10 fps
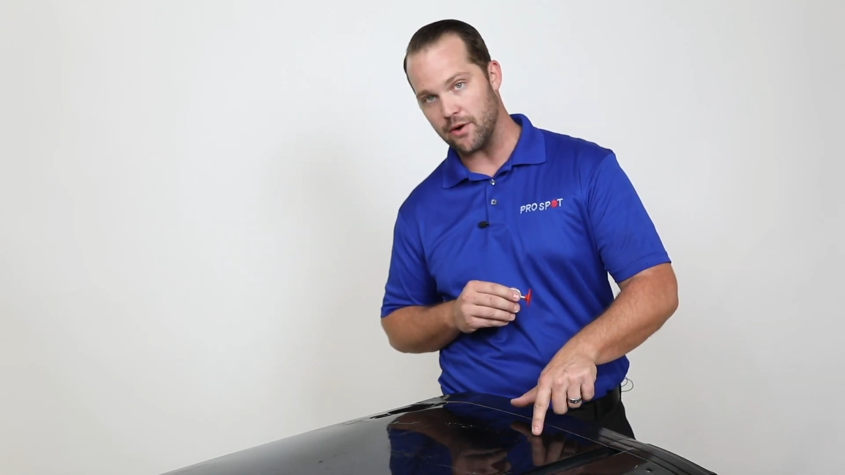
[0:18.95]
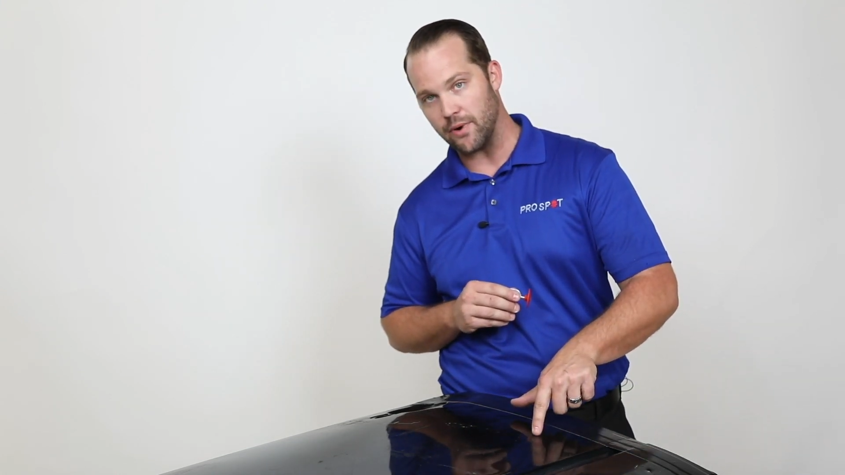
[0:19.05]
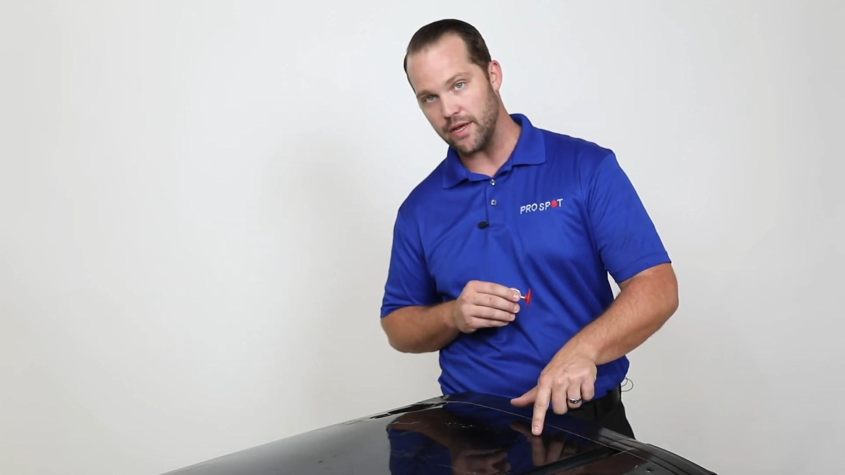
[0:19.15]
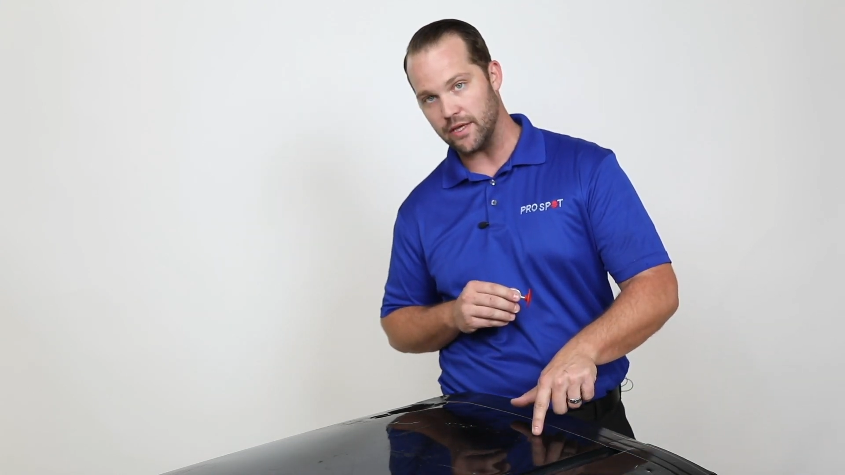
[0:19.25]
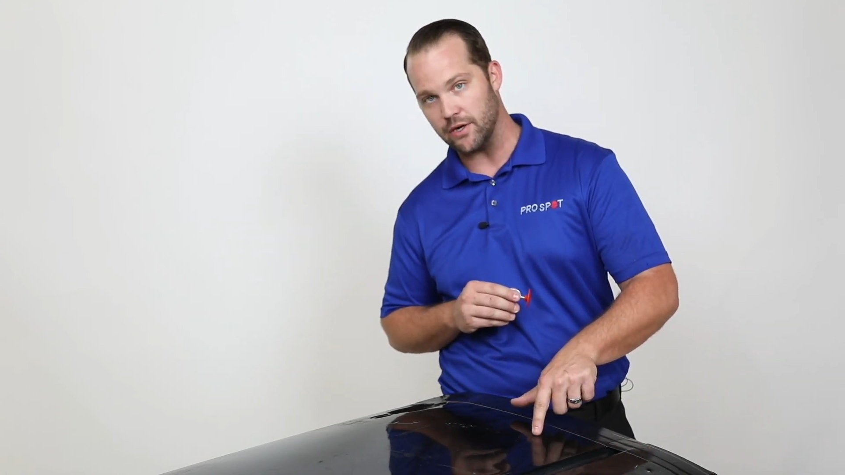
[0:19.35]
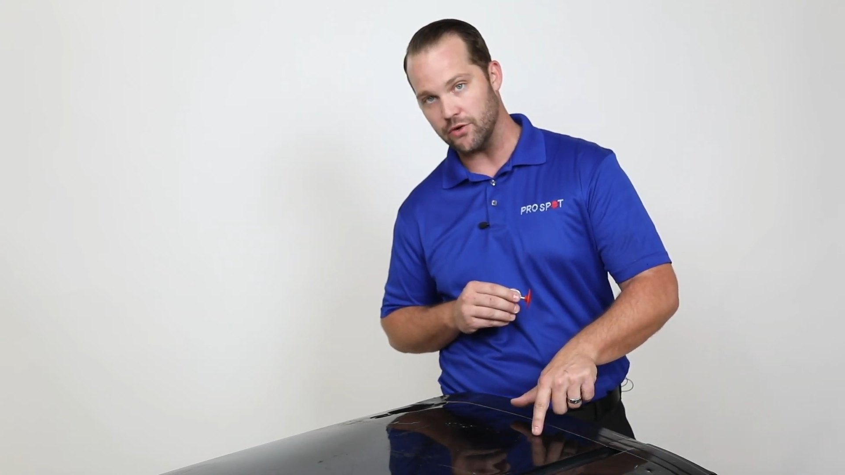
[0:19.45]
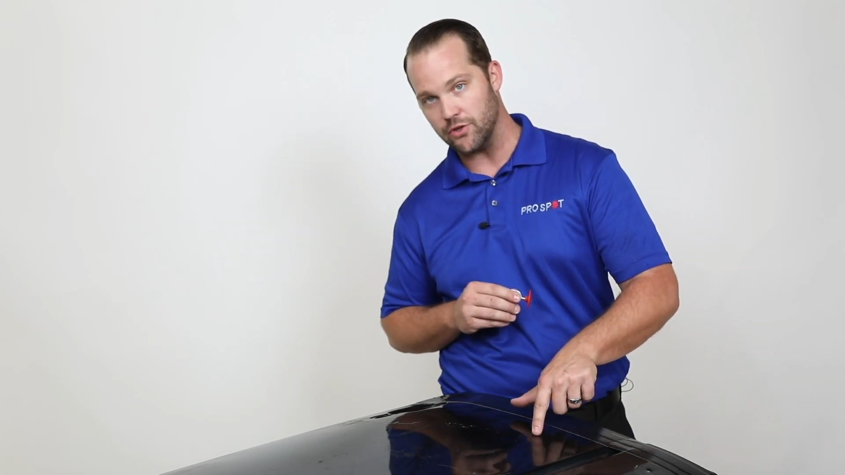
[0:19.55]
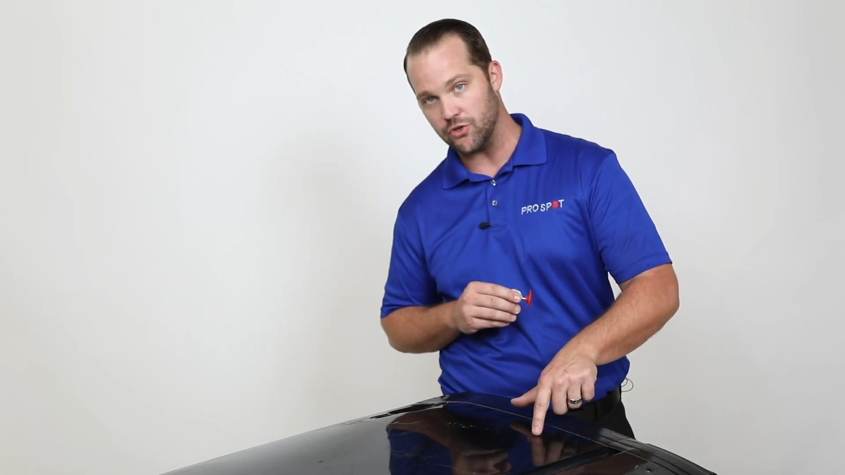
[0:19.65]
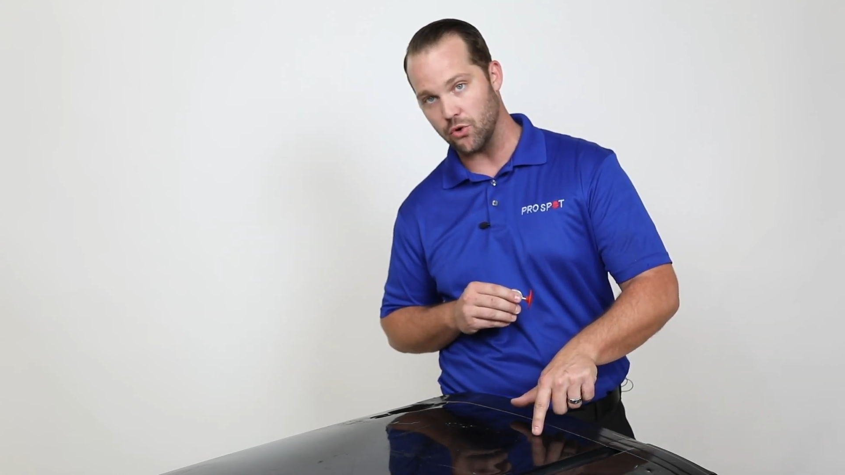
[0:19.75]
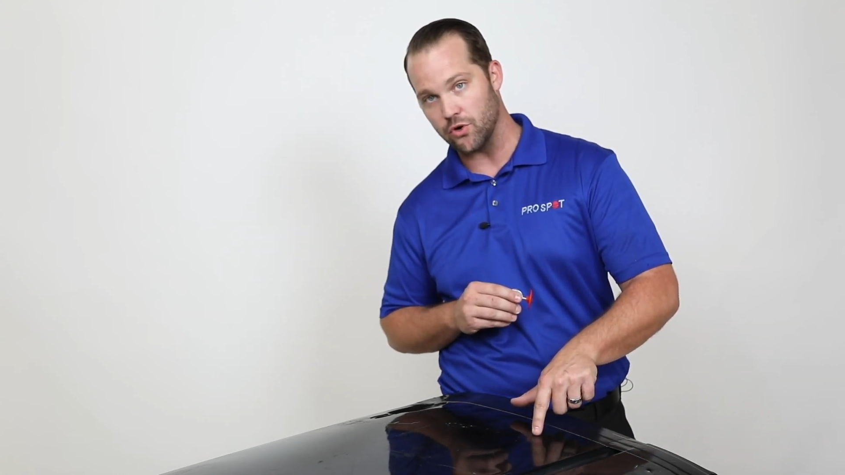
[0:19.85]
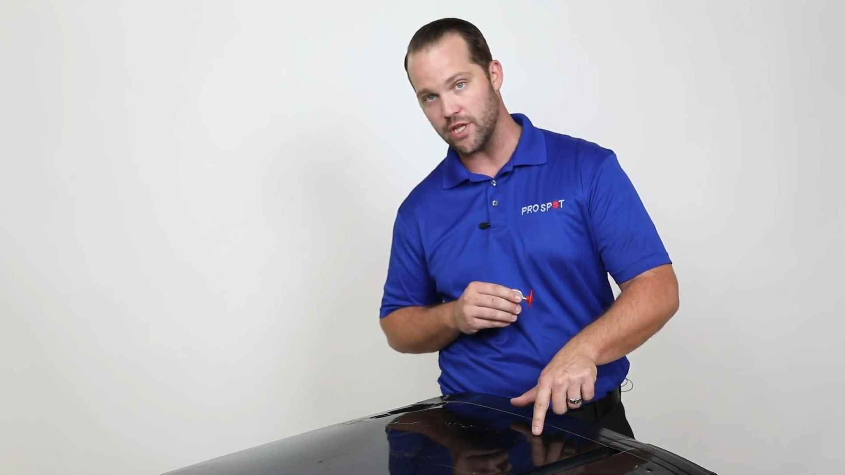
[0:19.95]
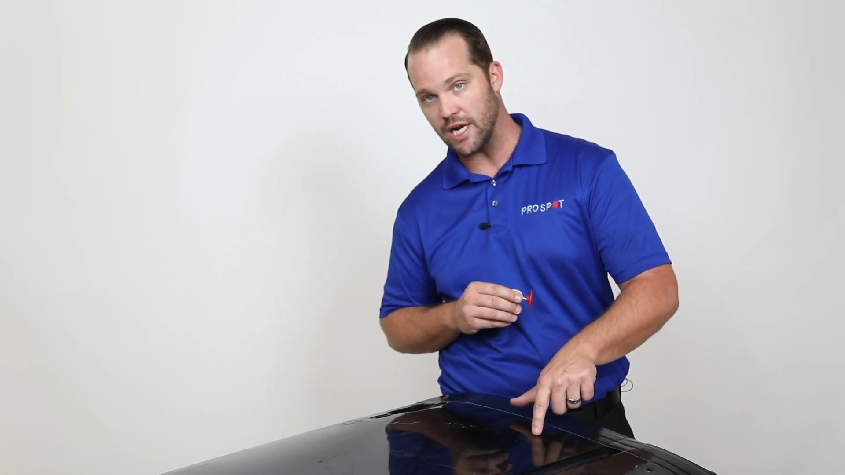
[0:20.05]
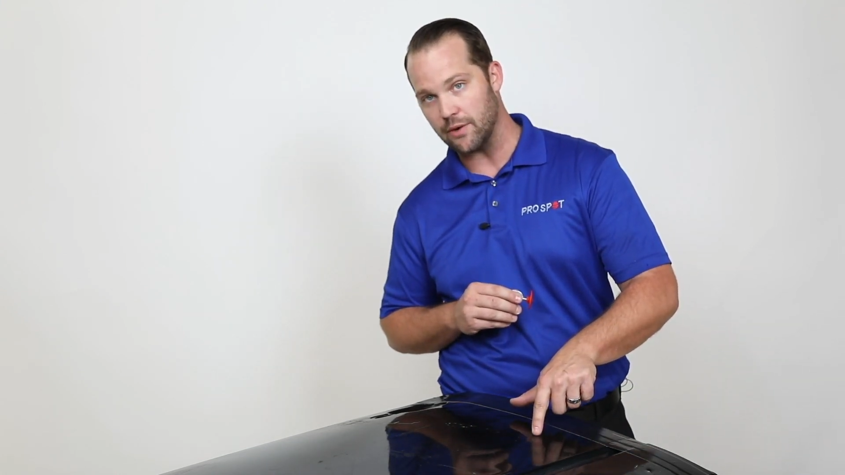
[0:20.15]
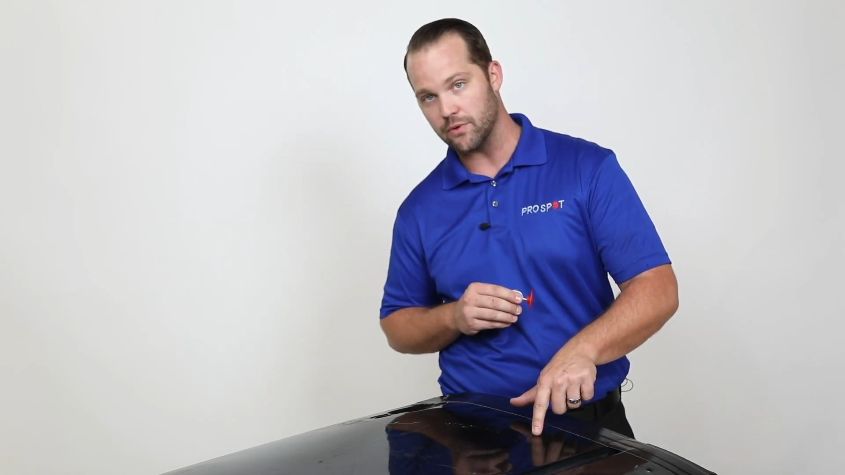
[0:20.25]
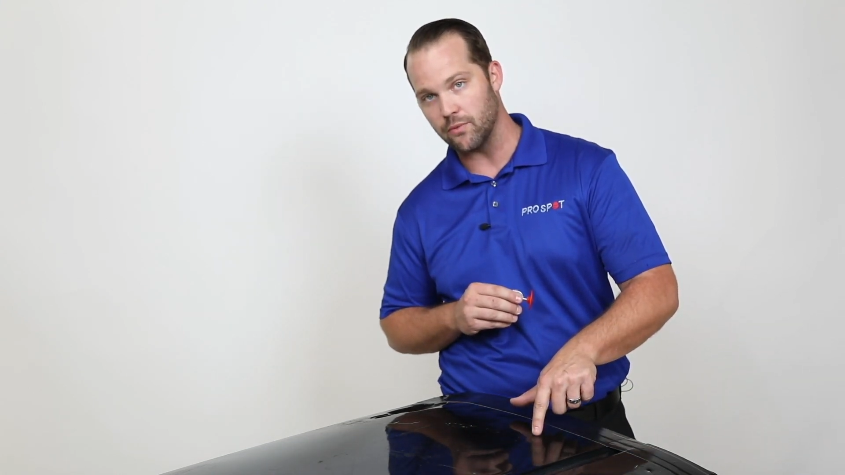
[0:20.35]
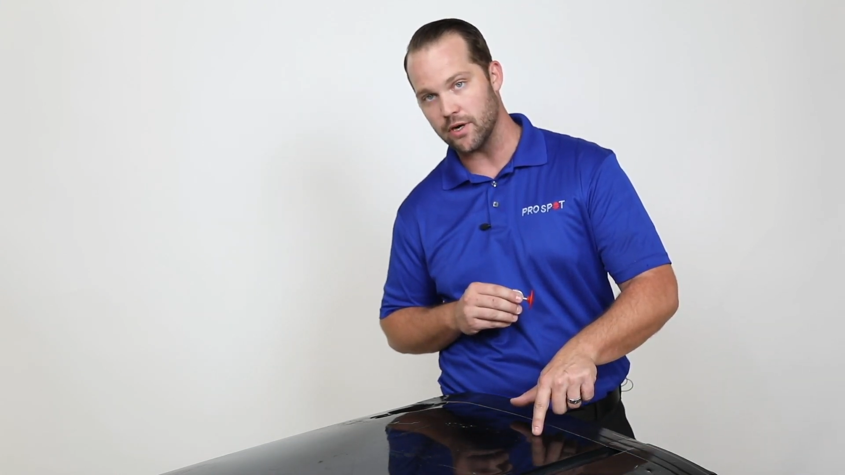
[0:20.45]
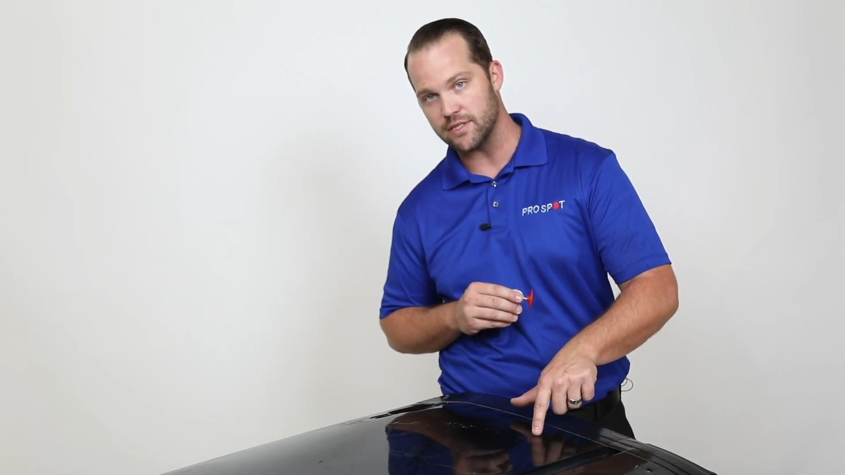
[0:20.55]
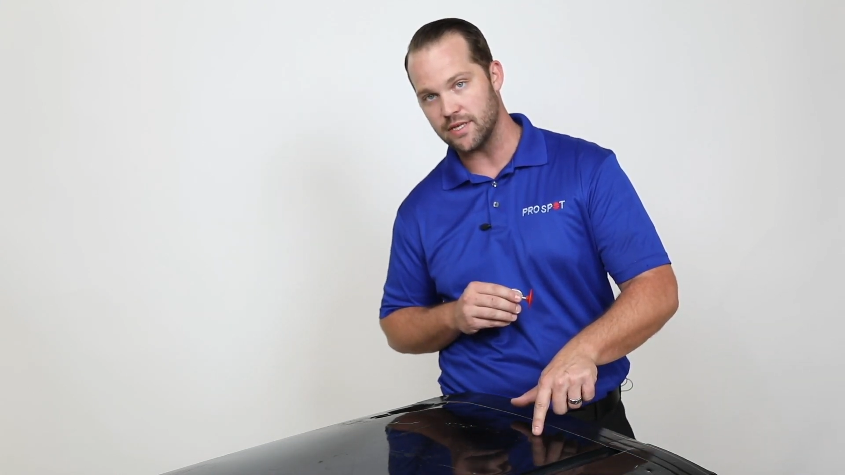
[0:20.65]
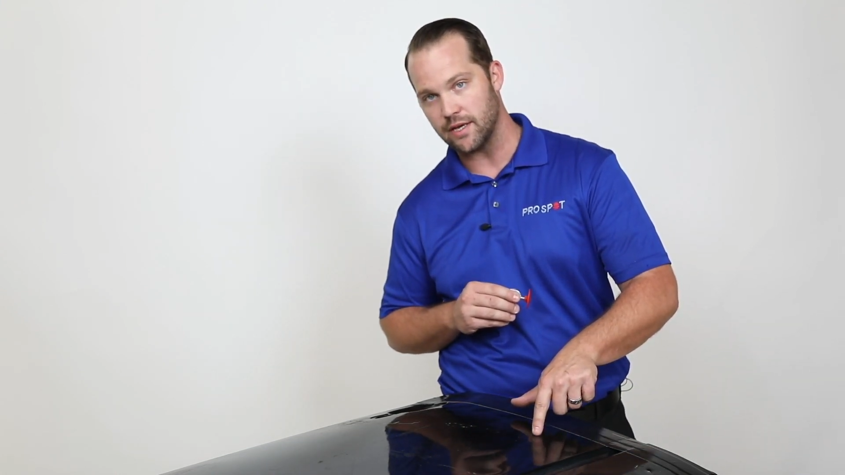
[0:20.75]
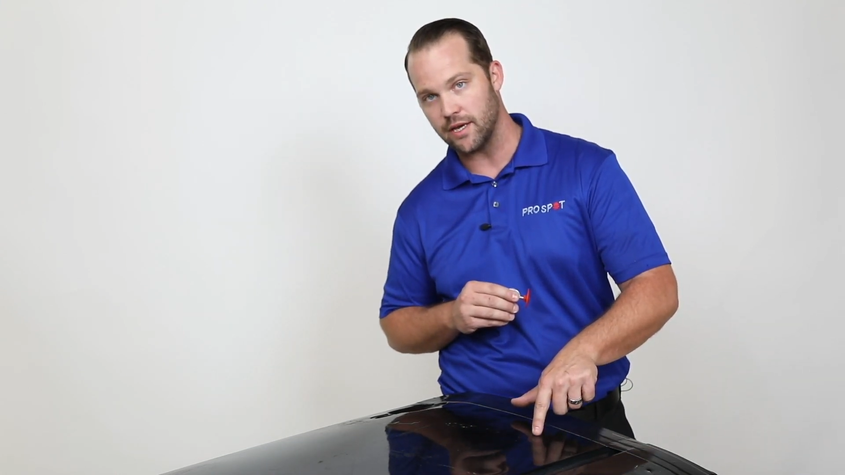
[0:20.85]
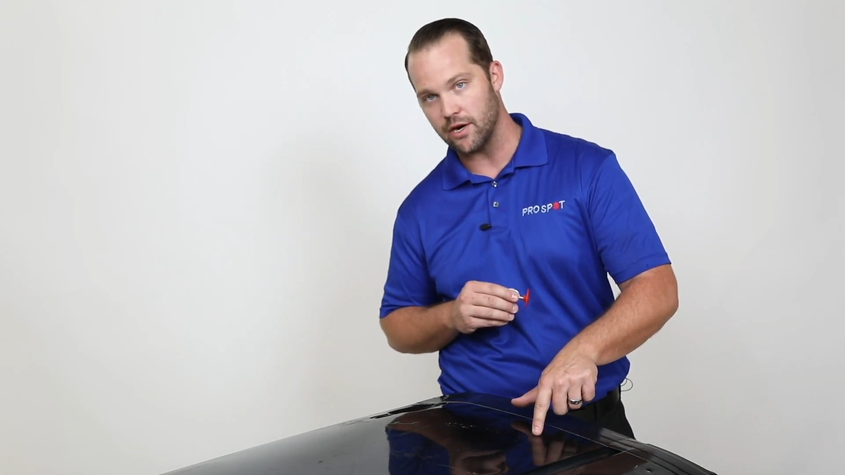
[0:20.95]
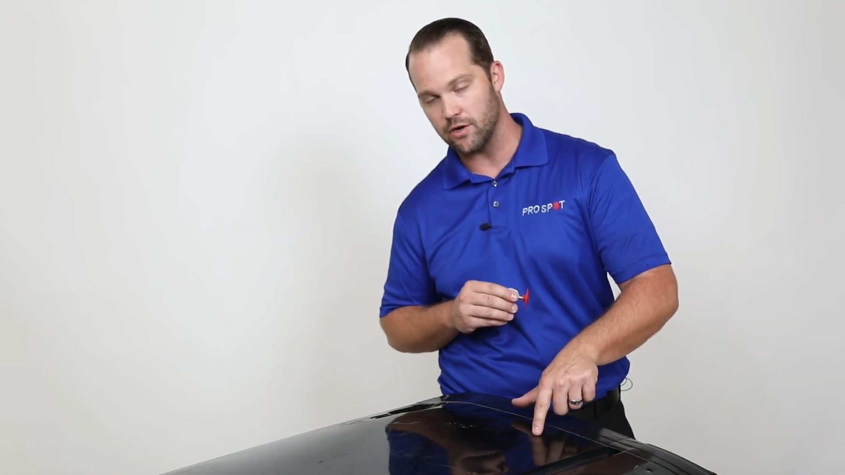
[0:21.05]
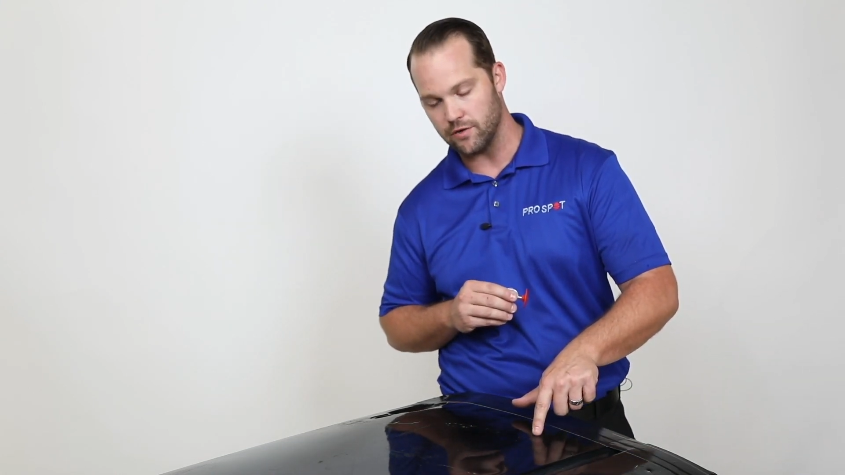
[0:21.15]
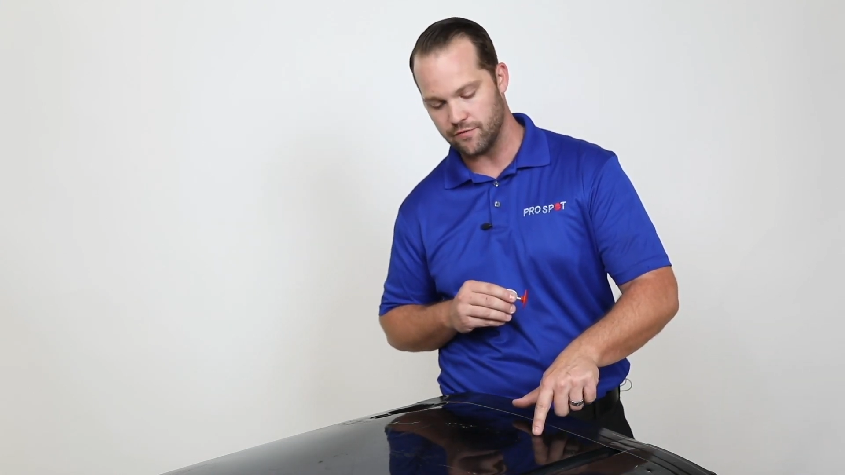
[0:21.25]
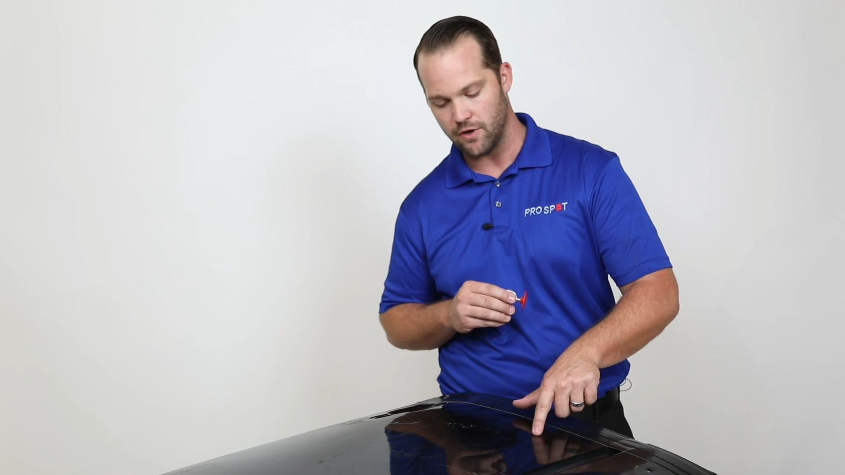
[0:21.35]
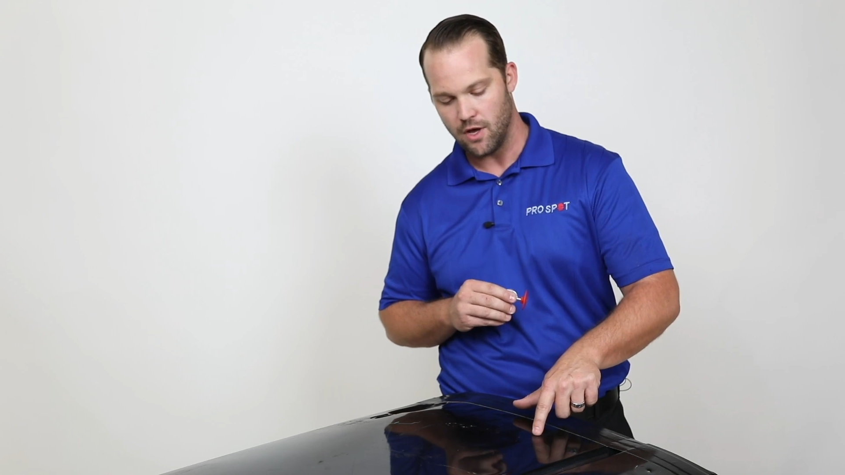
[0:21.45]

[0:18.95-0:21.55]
right here in the door that I would want to take care of.